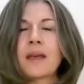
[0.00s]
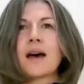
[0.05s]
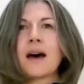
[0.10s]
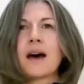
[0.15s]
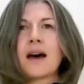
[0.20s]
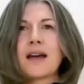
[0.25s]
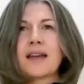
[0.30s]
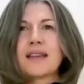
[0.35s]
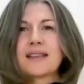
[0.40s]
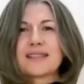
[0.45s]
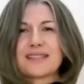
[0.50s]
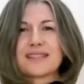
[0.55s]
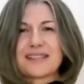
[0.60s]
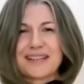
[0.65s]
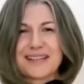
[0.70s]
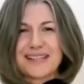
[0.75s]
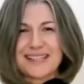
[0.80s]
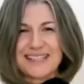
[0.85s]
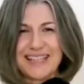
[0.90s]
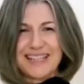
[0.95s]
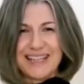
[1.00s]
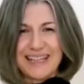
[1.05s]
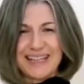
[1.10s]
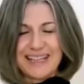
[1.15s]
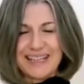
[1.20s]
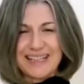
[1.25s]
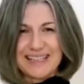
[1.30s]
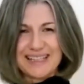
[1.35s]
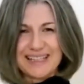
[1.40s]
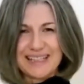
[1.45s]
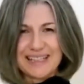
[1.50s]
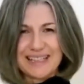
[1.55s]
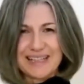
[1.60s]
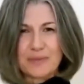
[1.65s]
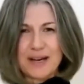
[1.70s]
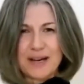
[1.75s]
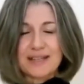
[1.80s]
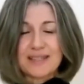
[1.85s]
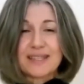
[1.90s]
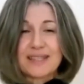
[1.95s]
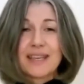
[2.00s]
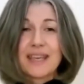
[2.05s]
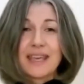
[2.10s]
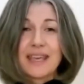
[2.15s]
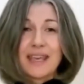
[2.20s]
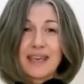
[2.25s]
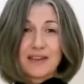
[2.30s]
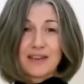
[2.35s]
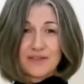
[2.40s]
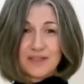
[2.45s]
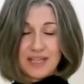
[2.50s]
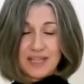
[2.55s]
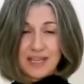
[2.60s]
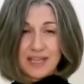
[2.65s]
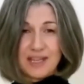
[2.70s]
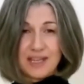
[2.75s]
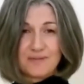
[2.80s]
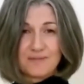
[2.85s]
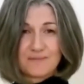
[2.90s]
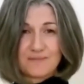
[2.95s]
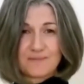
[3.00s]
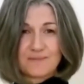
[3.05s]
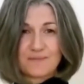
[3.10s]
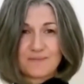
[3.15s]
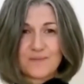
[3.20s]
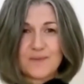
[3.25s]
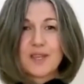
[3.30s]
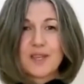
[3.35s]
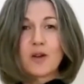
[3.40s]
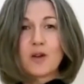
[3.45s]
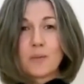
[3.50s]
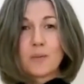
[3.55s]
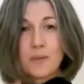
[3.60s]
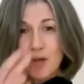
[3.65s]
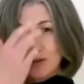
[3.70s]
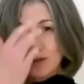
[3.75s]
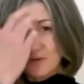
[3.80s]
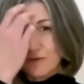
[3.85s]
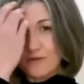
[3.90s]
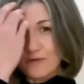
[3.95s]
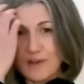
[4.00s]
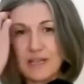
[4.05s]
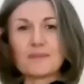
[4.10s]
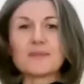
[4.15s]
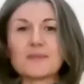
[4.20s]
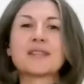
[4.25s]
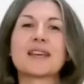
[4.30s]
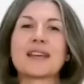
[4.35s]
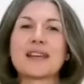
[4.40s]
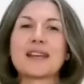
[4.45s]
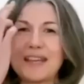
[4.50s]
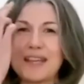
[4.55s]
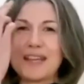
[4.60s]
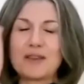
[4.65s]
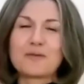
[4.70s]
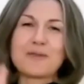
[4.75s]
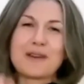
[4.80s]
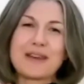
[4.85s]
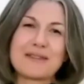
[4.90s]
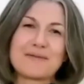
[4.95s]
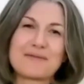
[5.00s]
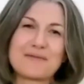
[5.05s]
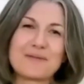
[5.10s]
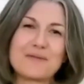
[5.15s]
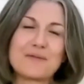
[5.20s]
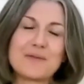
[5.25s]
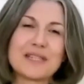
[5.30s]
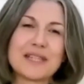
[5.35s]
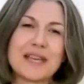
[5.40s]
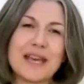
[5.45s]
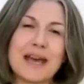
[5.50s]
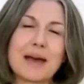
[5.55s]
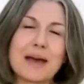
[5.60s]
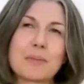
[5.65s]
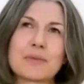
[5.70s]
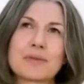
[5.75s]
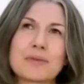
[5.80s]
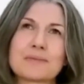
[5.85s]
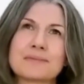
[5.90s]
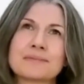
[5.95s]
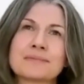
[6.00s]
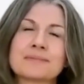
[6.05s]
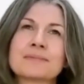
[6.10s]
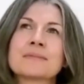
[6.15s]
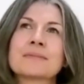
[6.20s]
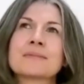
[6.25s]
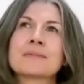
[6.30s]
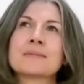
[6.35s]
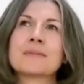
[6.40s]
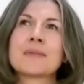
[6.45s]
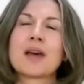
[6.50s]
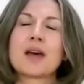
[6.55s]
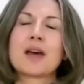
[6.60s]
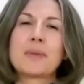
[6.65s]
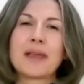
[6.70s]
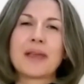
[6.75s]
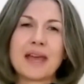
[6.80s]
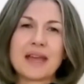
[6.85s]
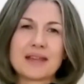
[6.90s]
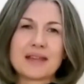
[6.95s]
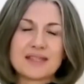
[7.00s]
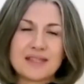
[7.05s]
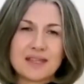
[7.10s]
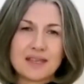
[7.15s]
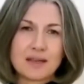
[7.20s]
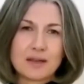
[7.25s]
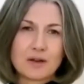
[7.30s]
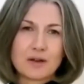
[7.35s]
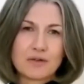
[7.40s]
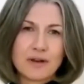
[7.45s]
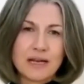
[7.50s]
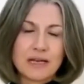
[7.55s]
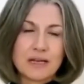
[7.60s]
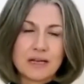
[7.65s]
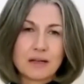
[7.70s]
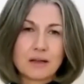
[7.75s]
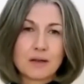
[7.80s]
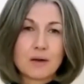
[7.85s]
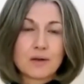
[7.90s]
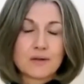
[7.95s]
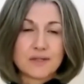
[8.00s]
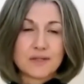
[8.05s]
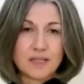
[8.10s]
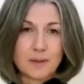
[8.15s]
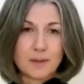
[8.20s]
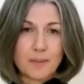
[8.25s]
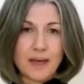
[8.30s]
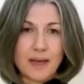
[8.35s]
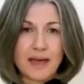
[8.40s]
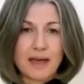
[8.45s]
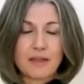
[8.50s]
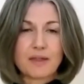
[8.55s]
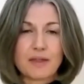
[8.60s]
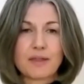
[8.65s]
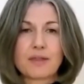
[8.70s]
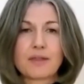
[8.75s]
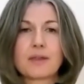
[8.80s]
I started practicing EFT, so emotional freedom technique, where we tap. I began seeing a cranial osteopath